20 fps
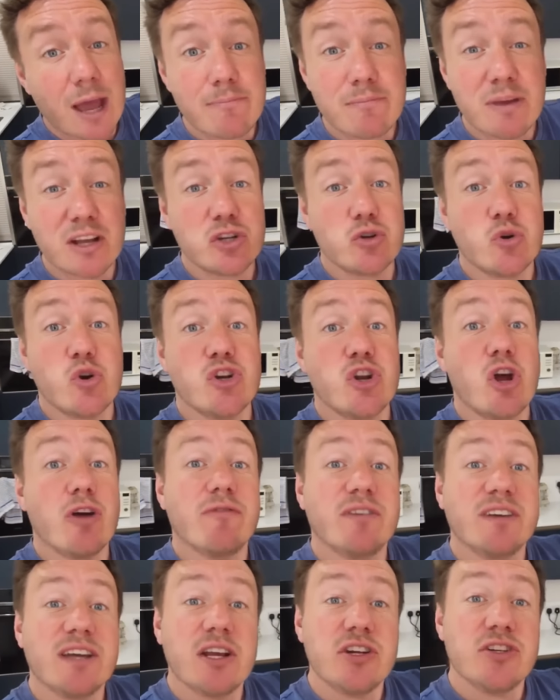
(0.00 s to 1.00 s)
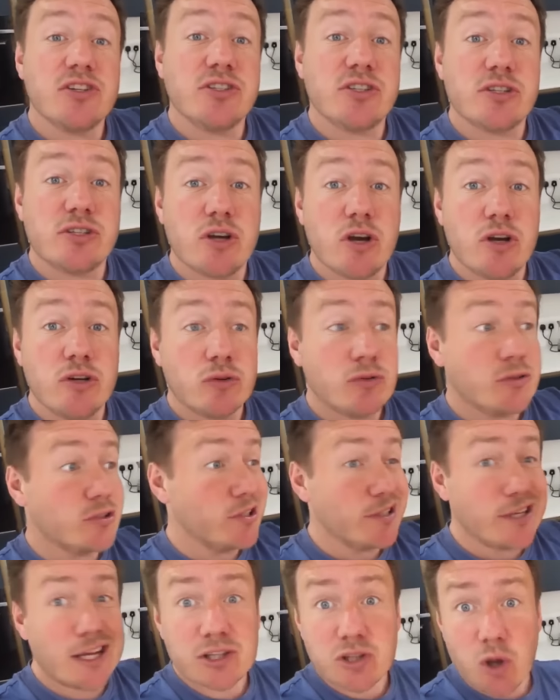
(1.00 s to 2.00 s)
and make sure your notifications are turned on
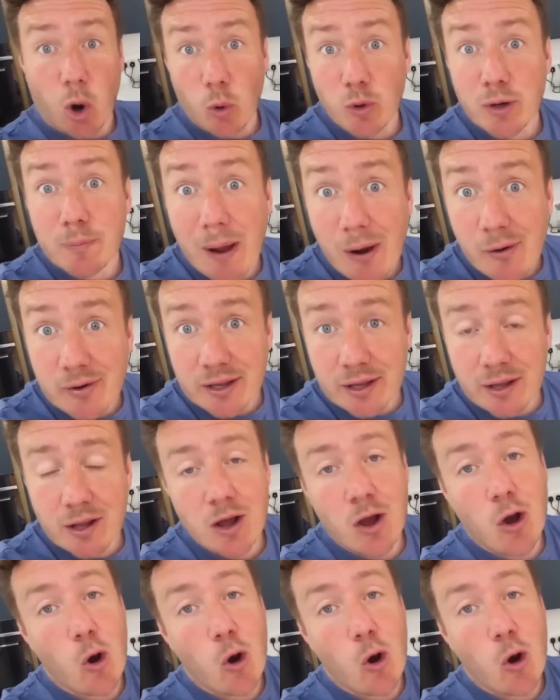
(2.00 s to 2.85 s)
so you get told about it.